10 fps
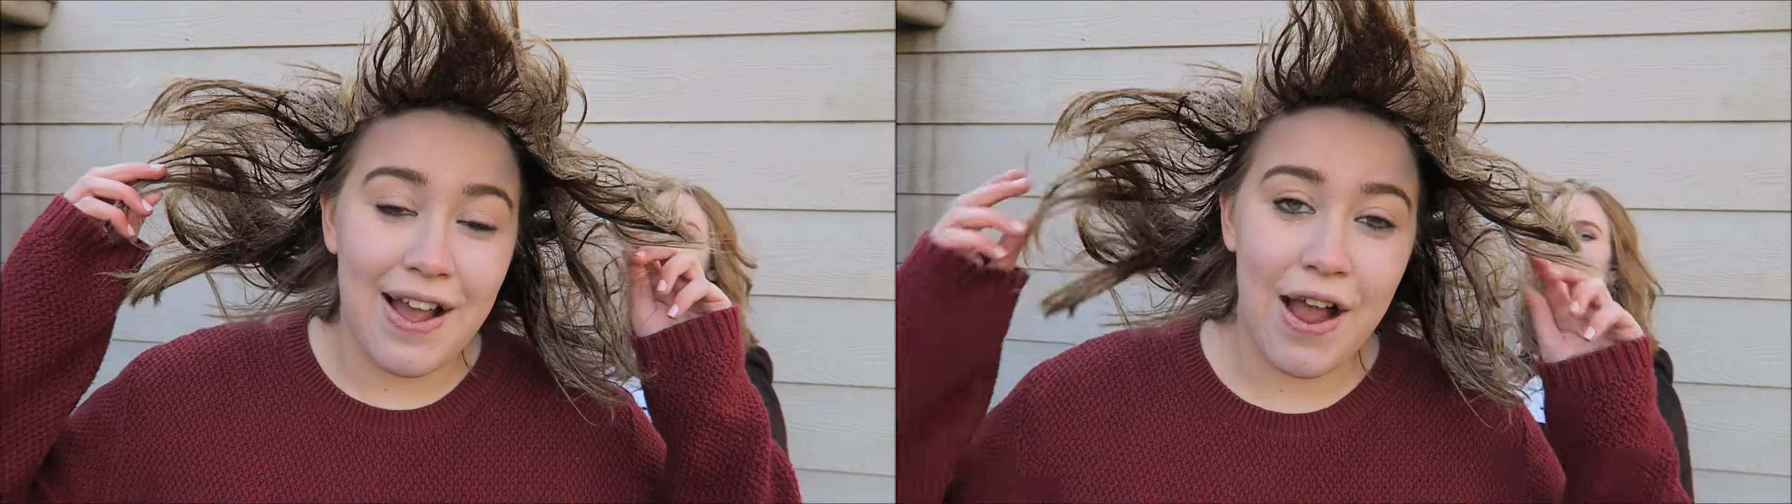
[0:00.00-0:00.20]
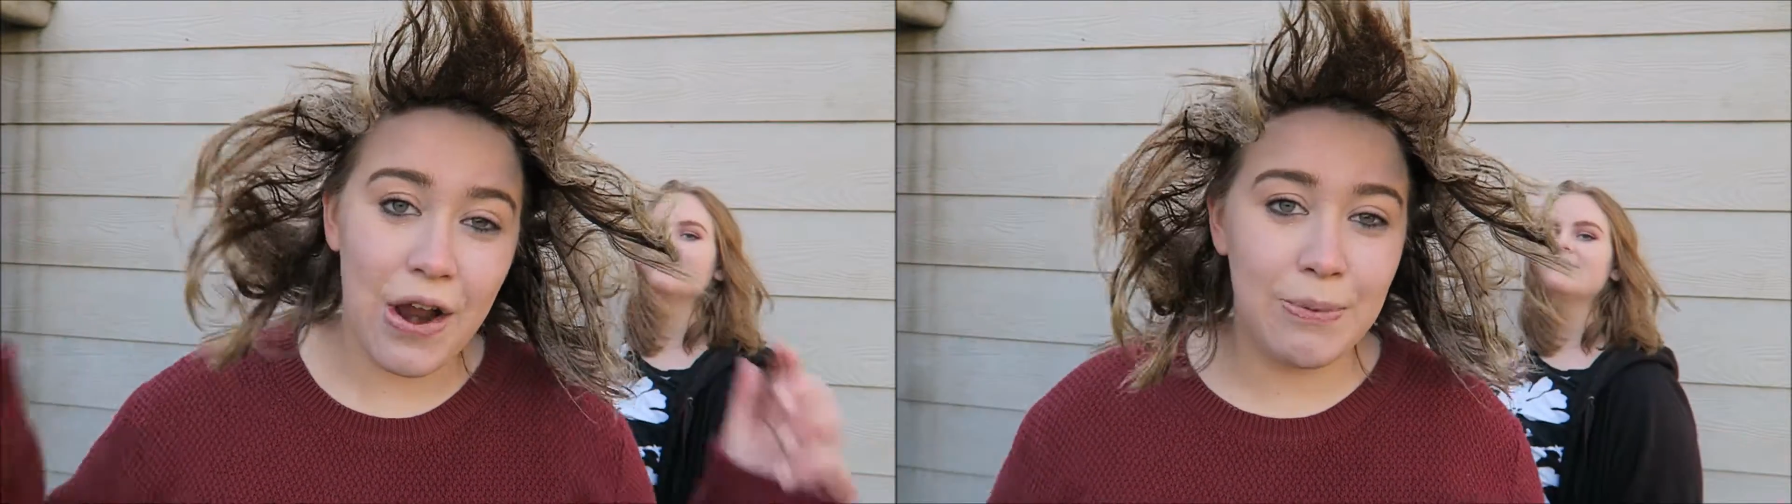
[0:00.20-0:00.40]

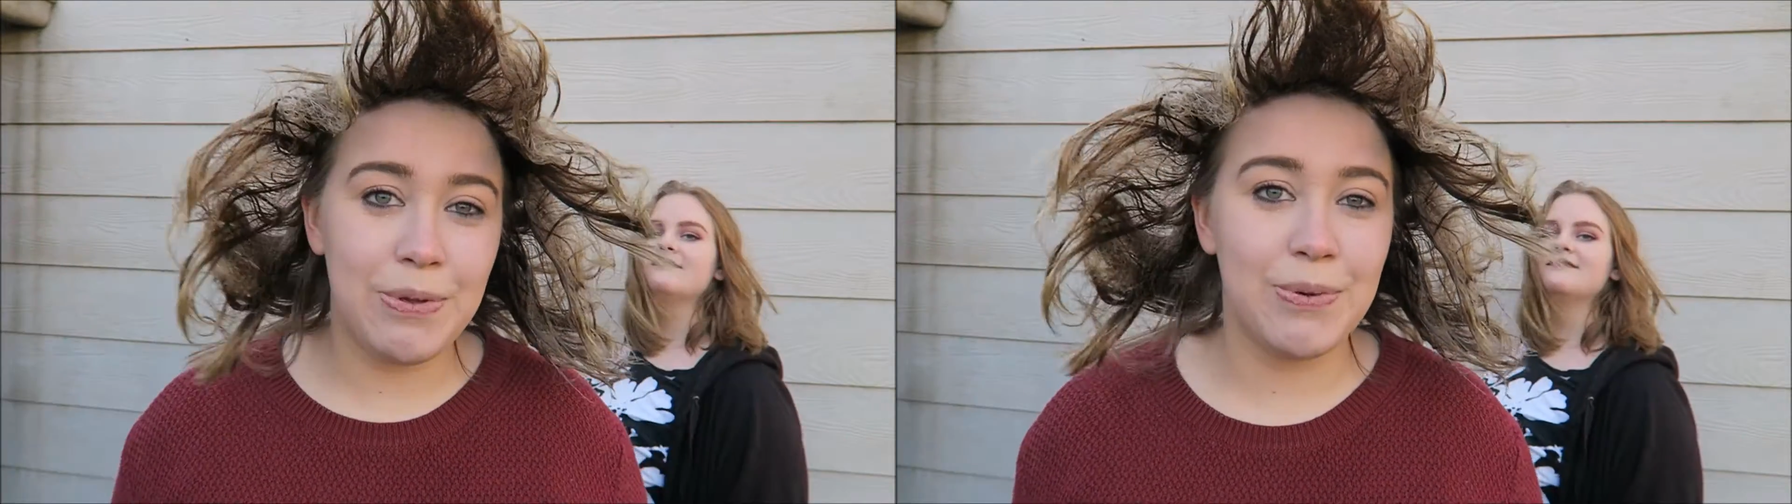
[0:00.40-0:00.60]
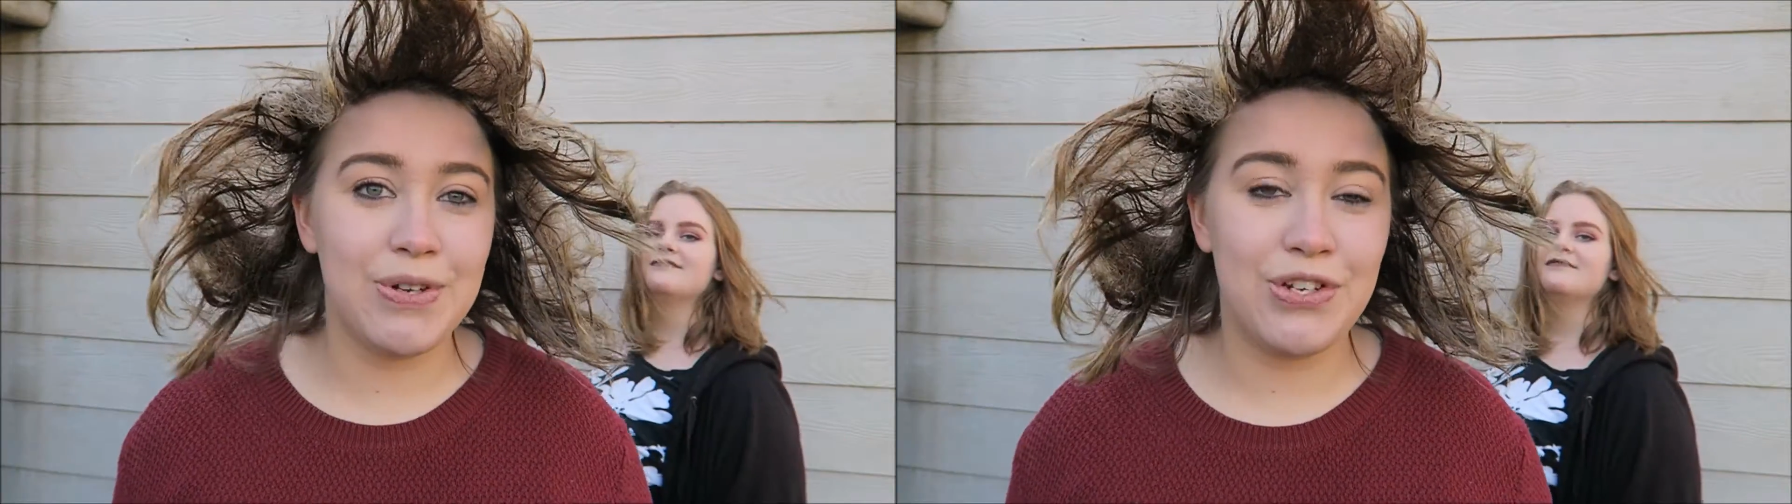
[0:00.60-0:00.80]
I hope
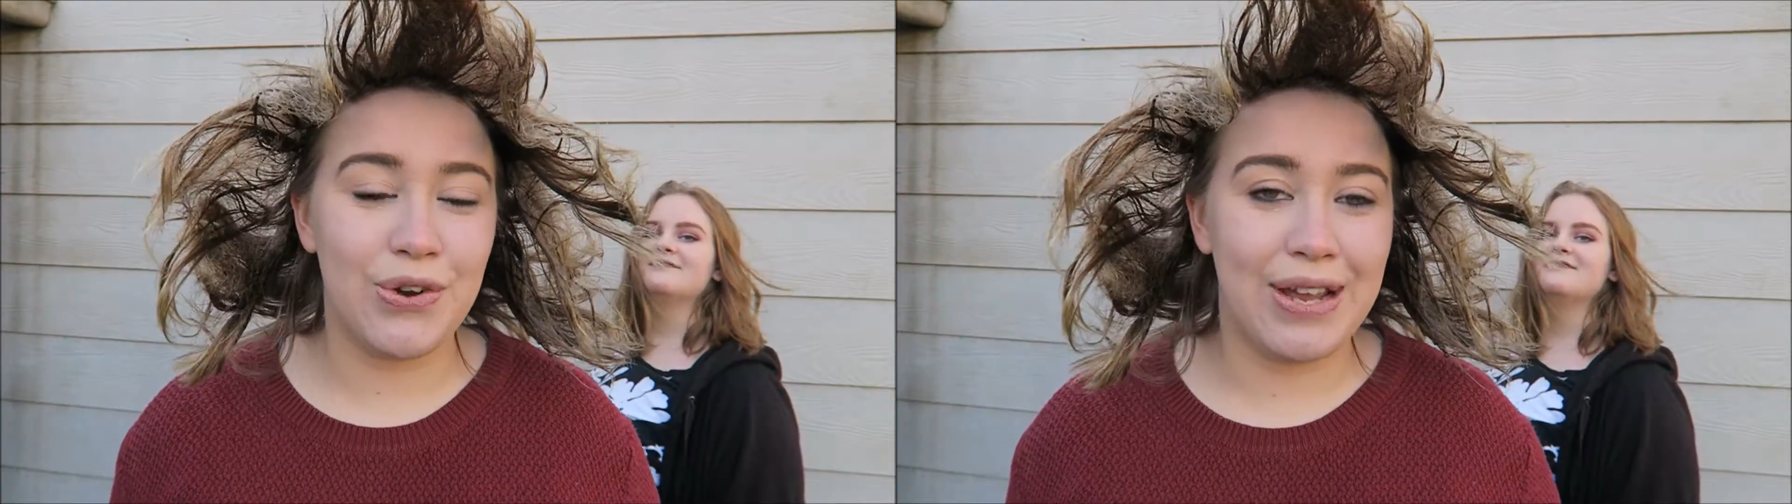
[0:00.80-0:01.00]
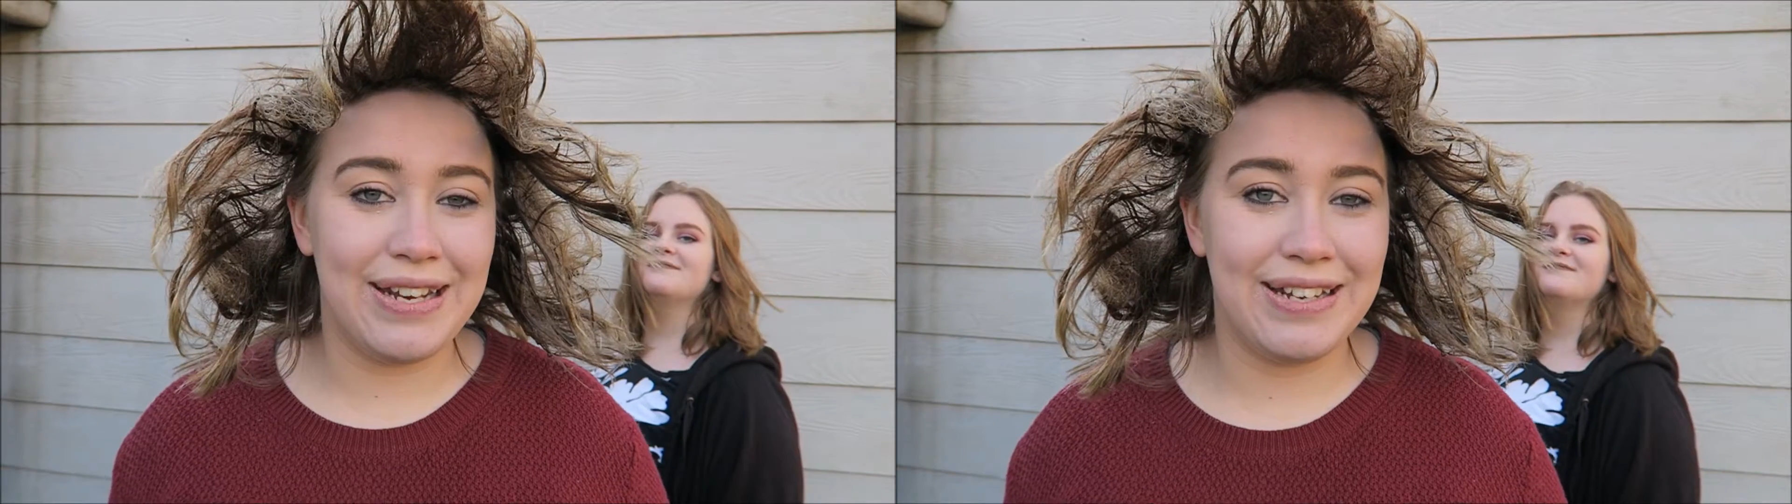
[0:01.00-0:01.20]
you
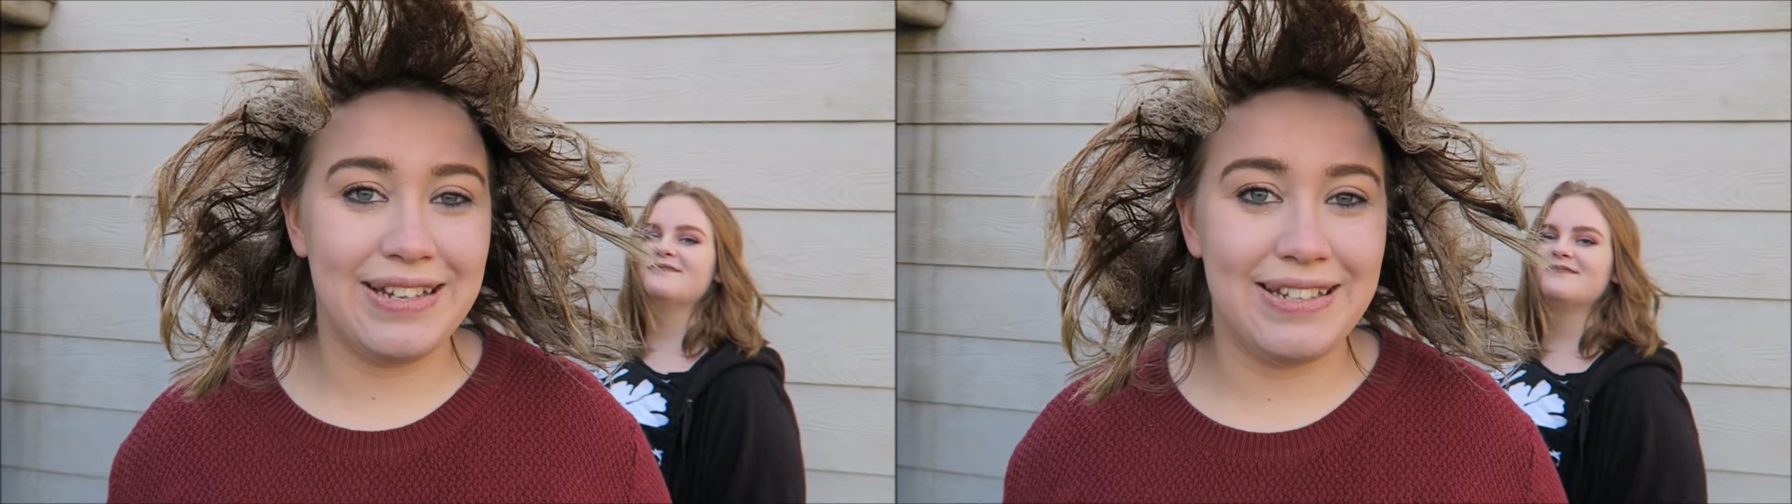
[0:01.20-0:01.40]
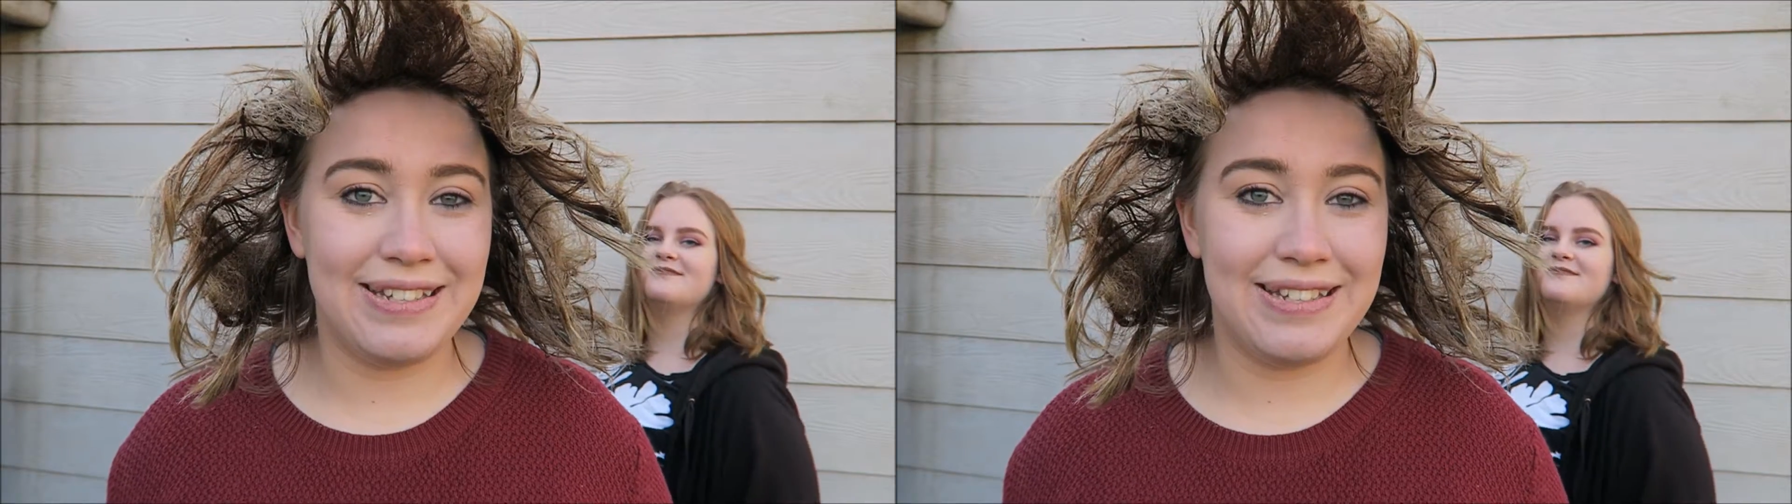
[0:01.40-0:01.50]
enjoyed